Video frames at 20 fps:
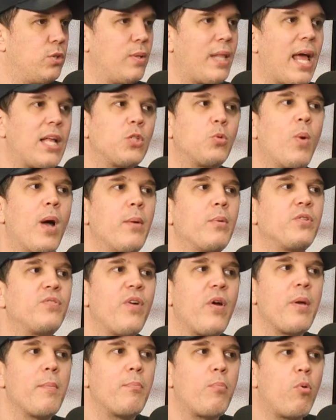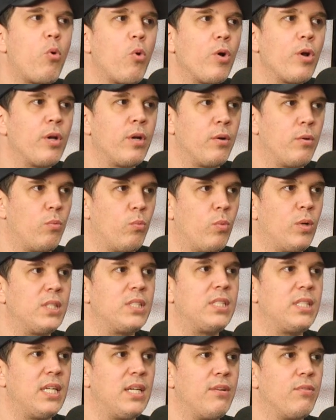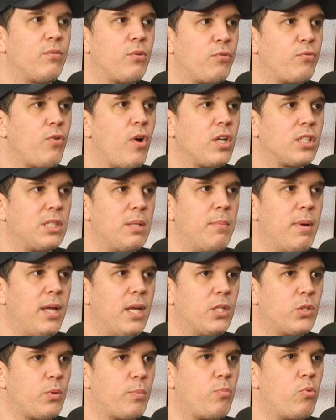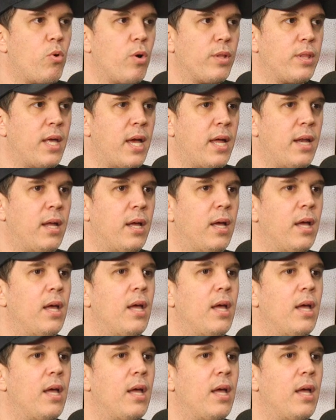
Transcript: So that's why it was very important when Frosty made his report that